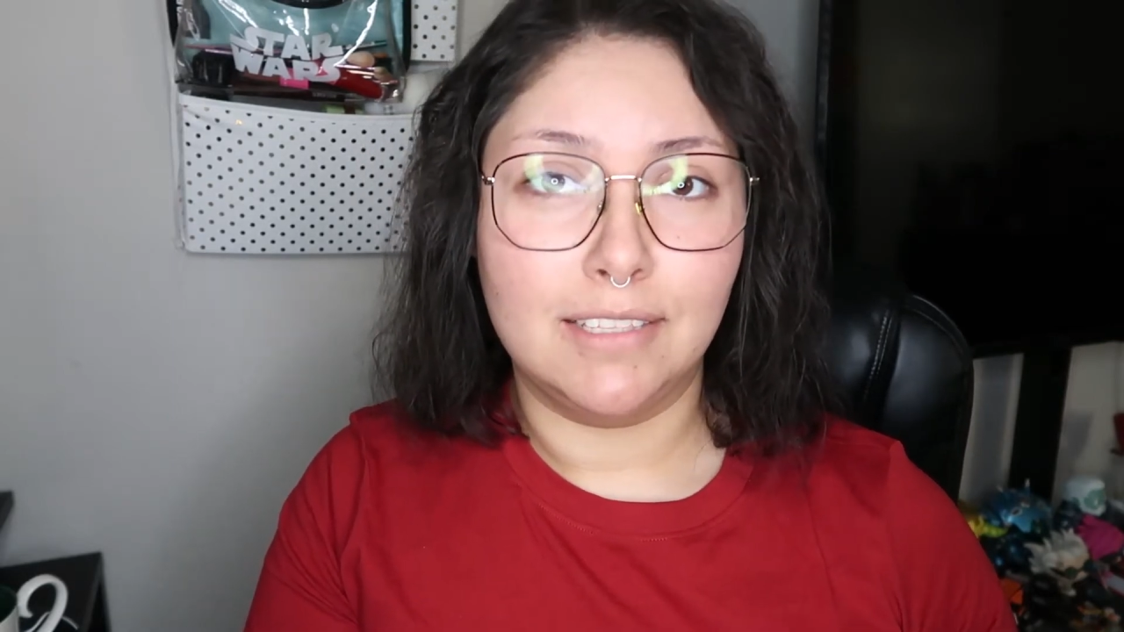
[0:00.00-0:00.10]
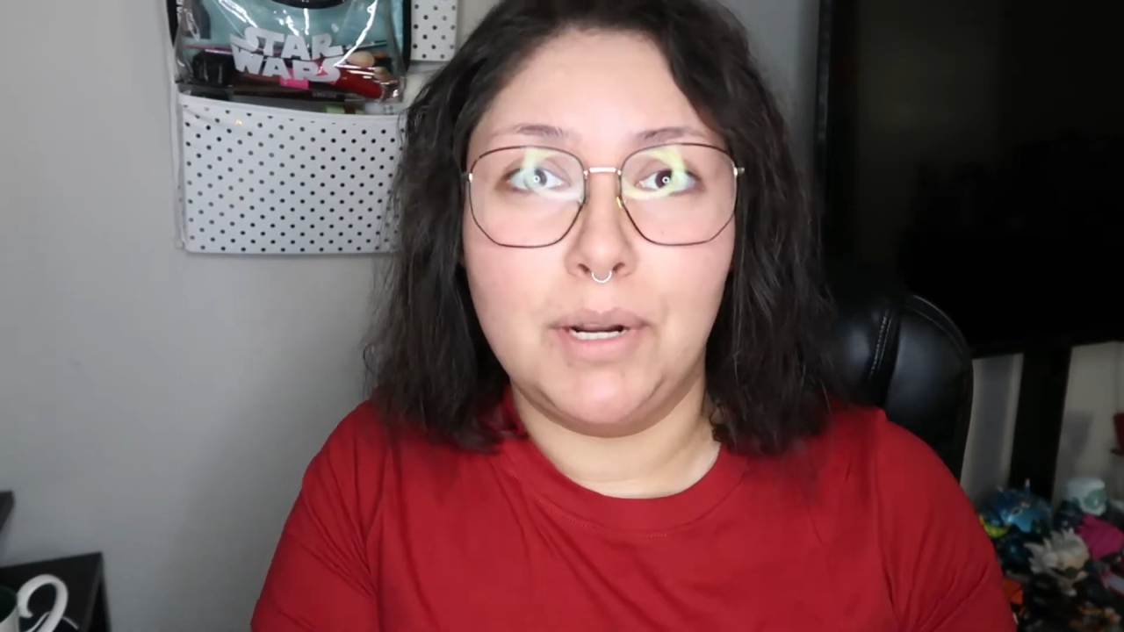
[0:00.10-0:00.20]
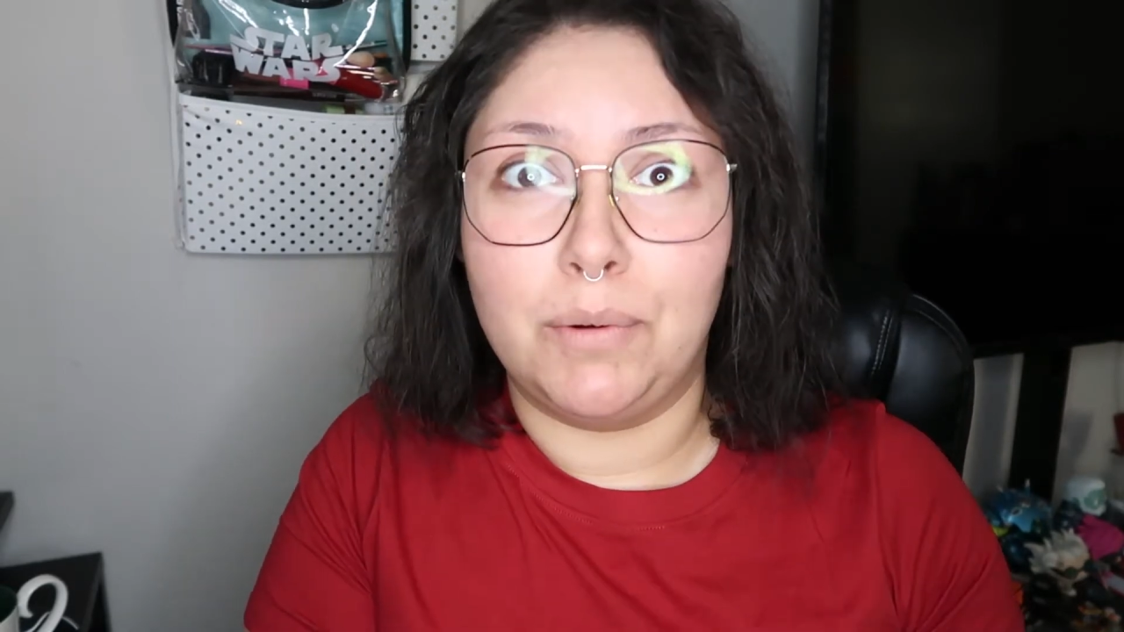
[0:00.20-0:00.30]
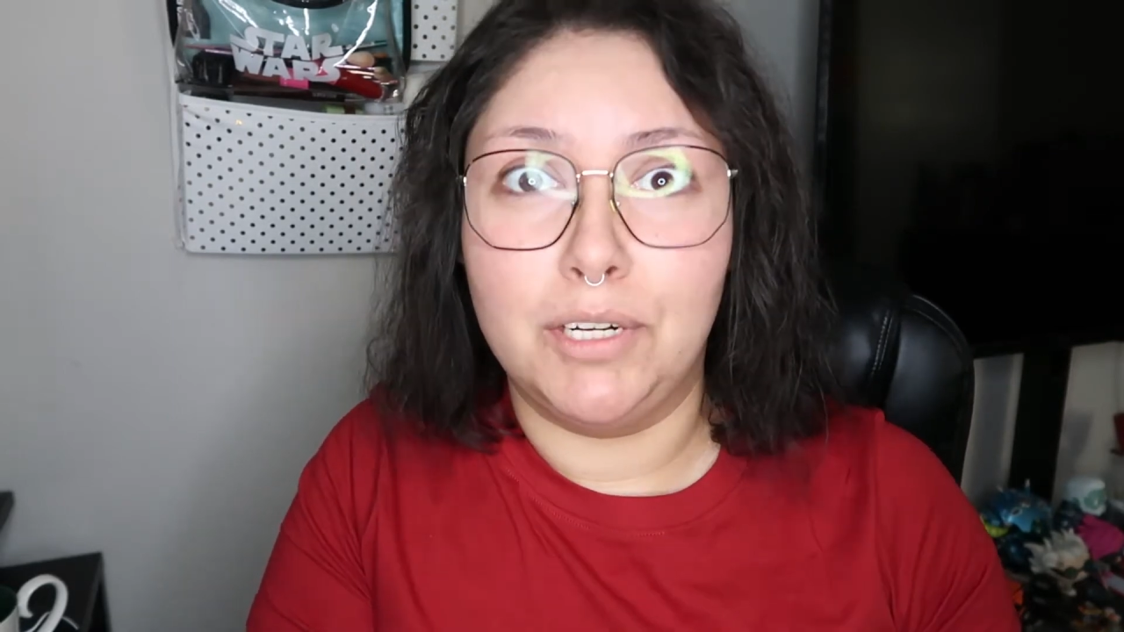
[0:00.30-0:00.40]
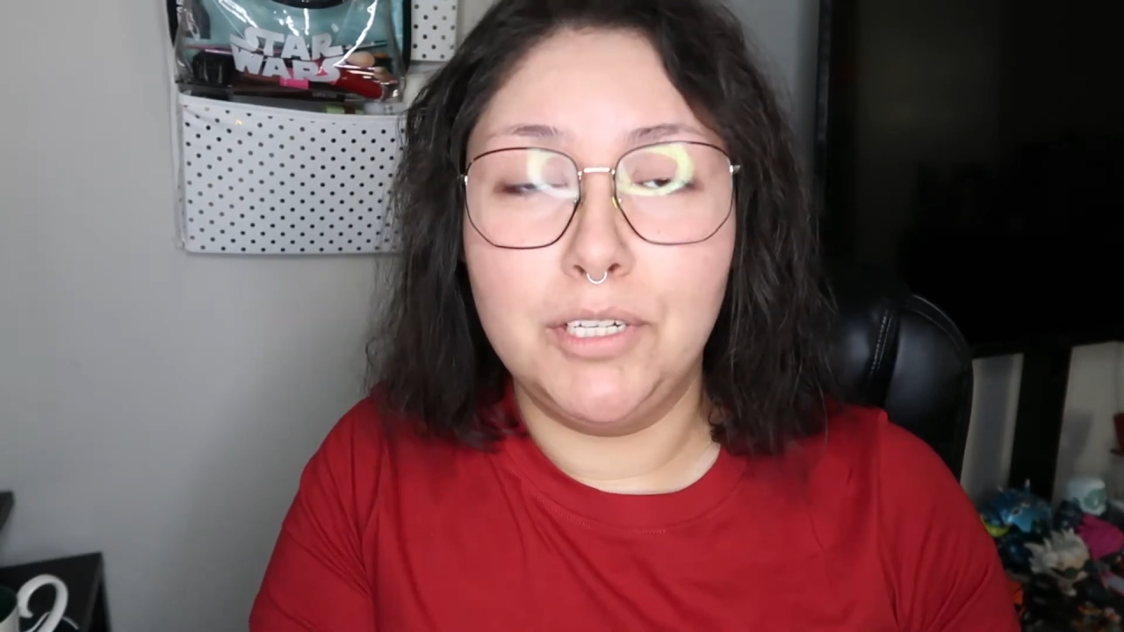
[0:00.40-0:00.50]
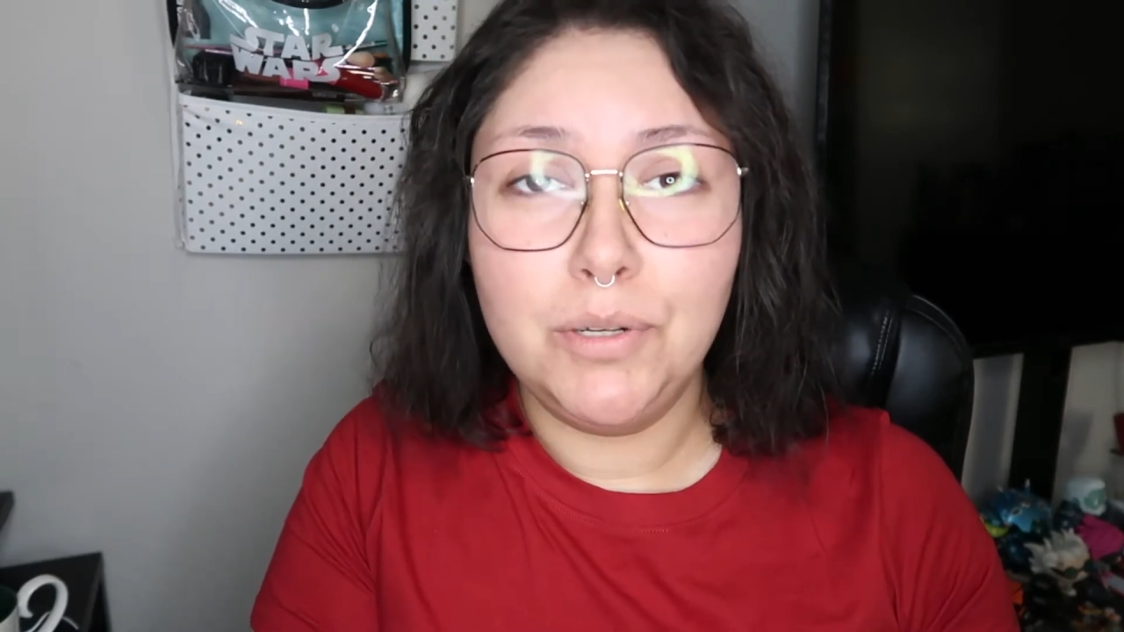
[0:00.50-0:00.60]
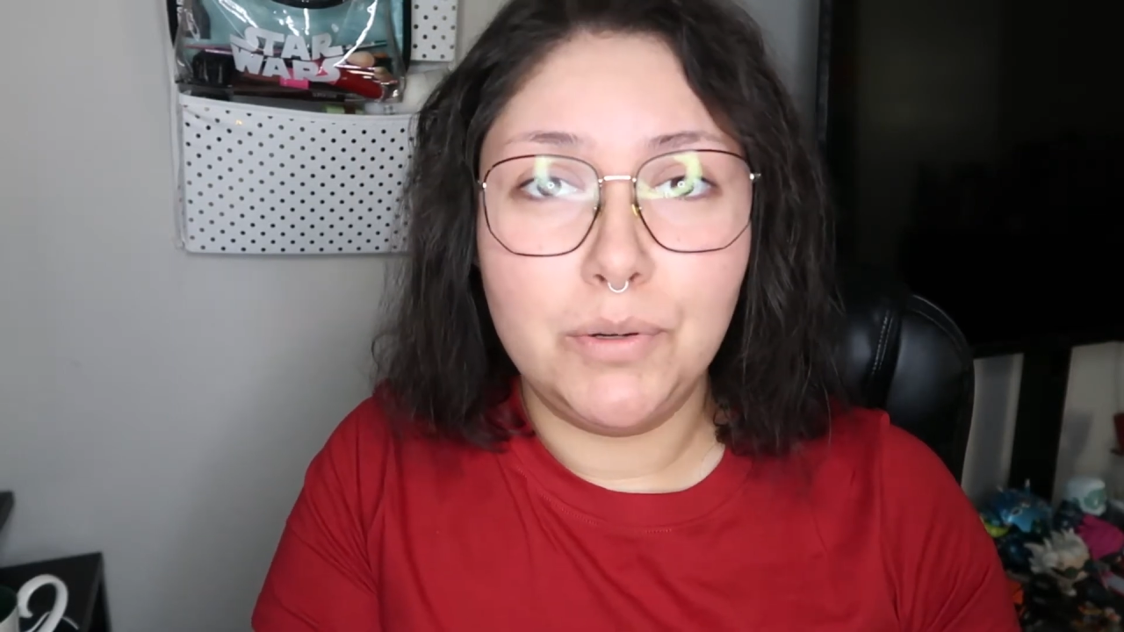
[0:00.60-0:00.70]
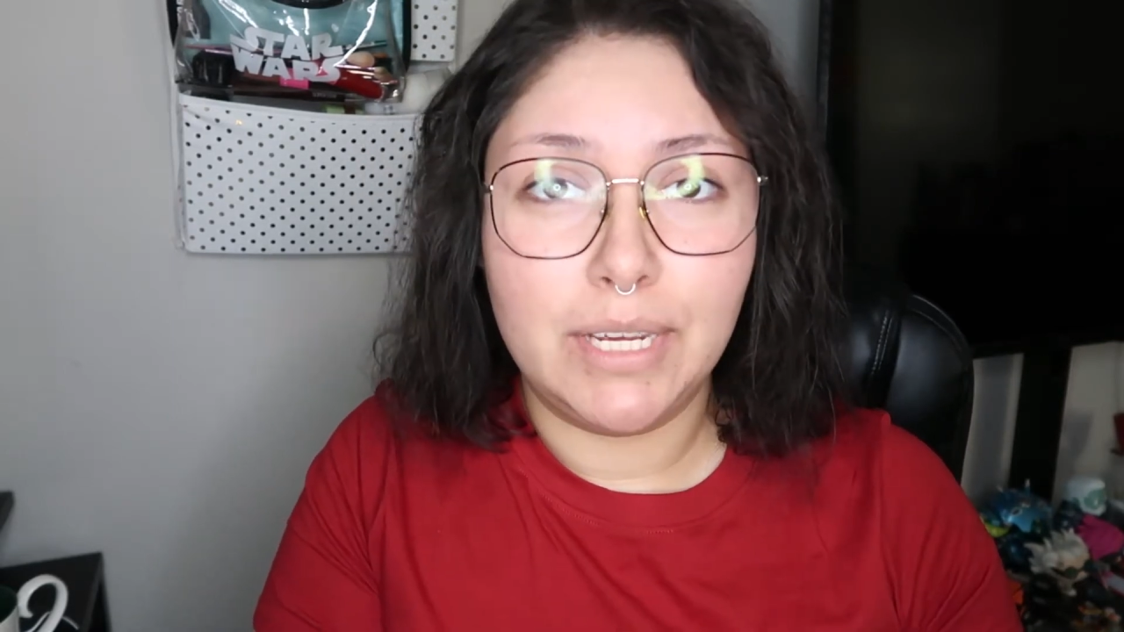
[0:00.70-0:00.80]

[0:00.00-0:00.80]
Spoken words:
what I want to do,